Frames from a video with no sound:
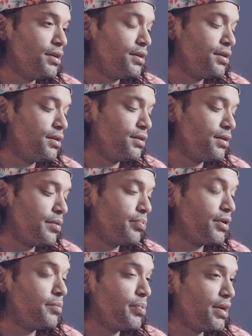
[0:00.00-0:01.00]
I
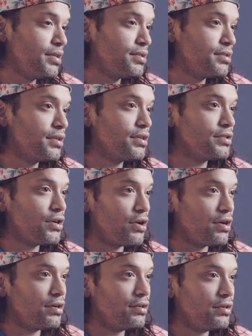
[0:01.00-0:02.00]
play the bass, the
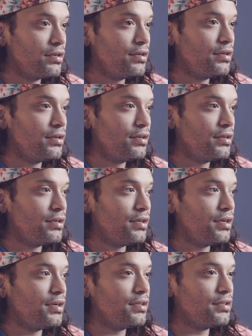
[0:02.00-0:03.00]
guitar.
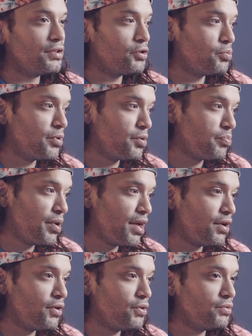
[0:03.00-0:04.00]
A little bit of
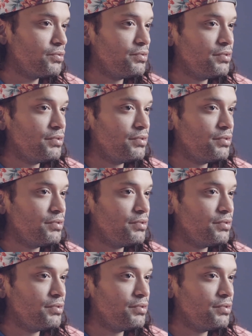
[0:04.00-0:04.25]
piano.